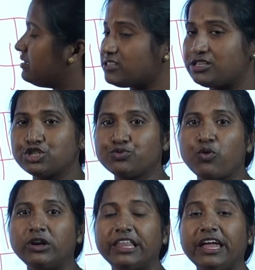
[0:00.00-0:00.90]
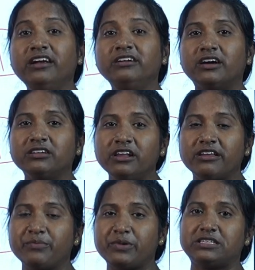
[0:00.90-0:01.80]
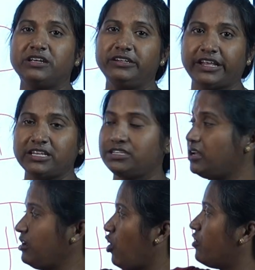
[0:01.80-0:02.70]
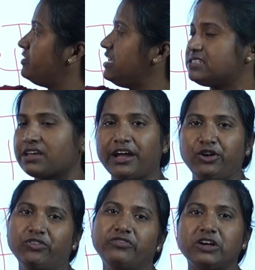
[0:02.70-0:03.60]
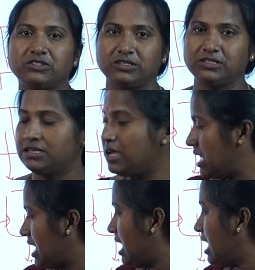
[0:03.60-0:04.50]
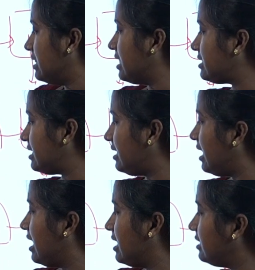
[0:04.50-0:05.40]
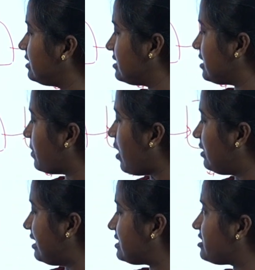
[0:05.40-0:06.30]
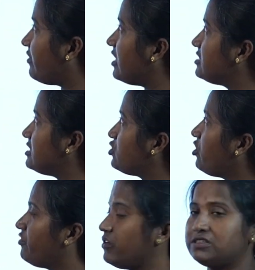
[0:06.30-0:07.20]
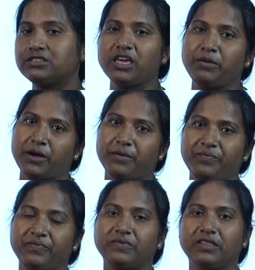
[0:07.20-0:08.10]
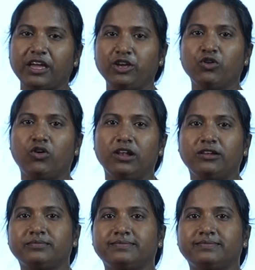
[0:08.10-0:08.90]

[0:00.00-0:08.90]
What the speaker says: This is what the internal representation of these kind of functions. That's it. This is about list functions of schema. Thank you all.